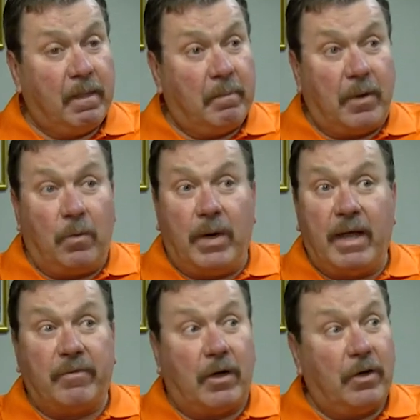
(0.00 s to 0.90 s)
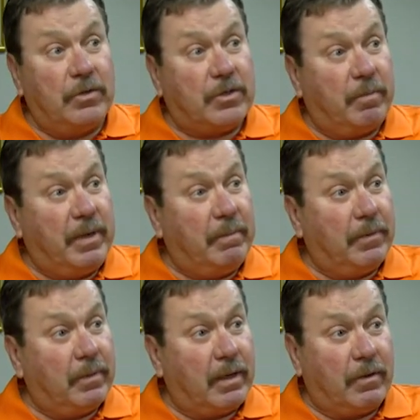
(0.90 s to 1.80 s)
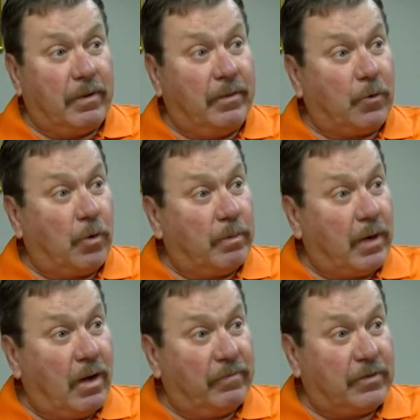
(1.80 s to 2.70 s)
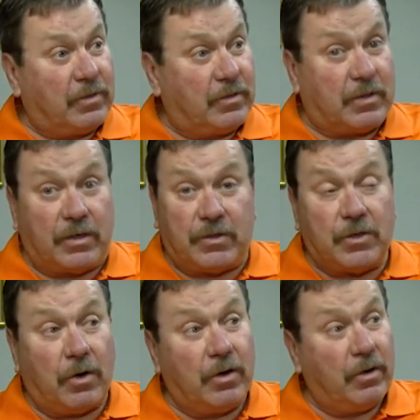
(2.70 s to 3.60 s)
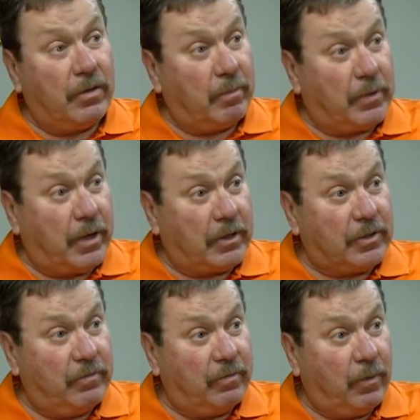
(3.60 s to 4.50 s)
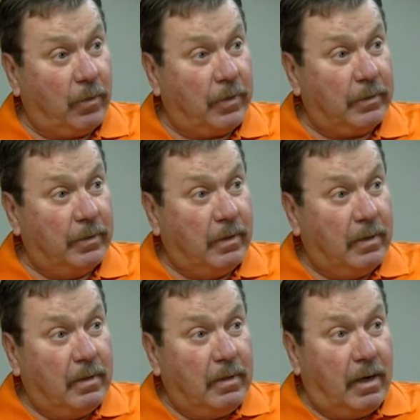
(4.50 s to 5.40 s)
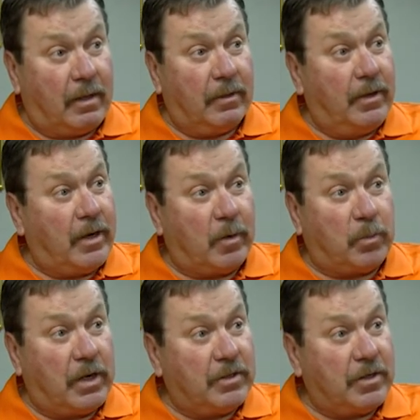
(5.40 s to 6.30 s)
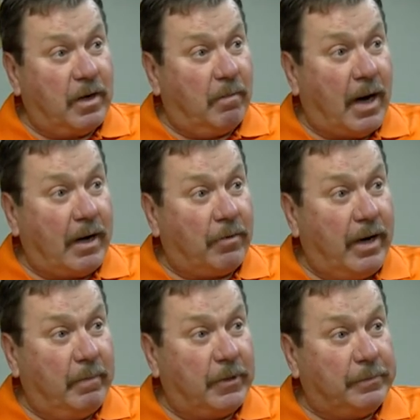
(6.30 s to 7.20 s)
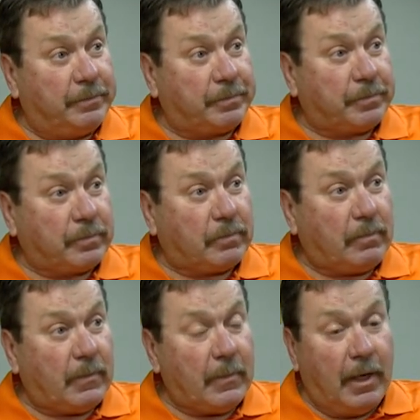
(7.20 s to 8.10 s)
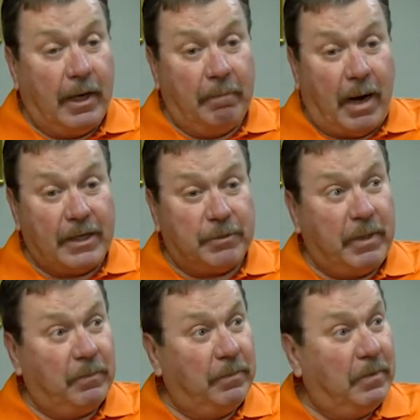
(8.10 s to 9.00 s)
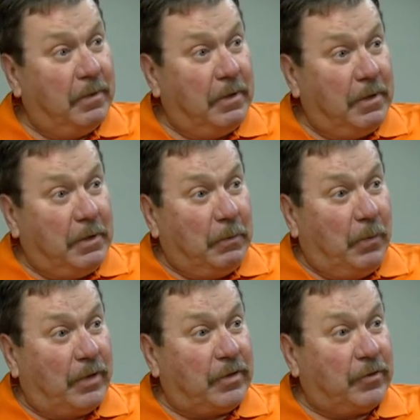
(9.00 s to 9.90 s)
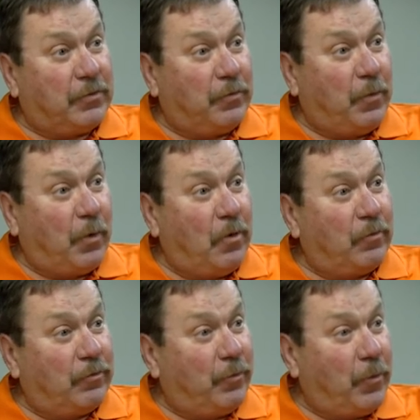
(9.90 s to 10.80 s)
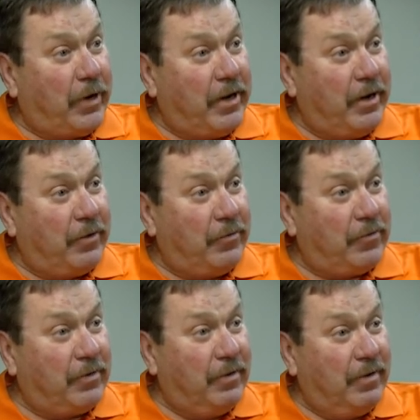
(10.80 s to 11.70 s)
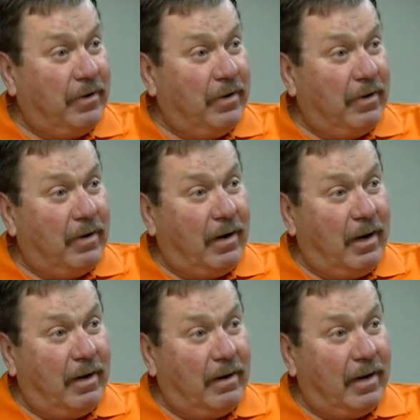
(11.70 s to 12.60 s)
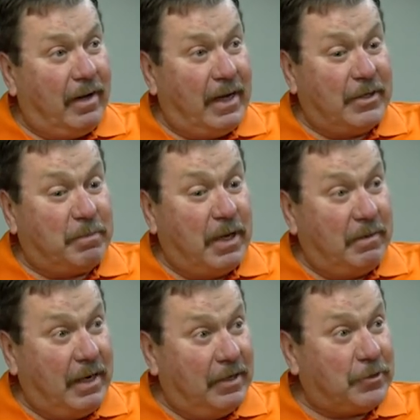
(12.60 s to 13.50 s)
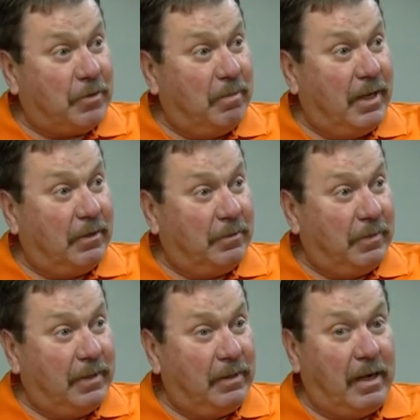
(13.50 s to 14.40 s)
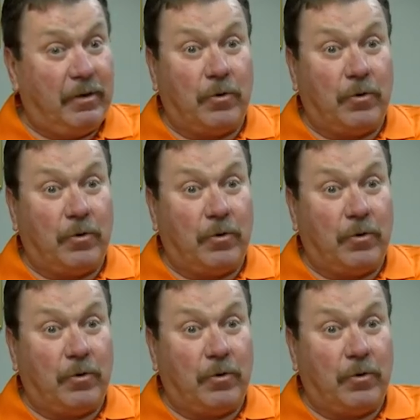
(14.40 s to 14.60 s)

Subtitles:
but we have a host of people that are in the corporate offices that started on the production floor, including our president, Mike Kramer. Mm-hmm. And Mike's been with us for over 40 years. Right. And has been instrumental in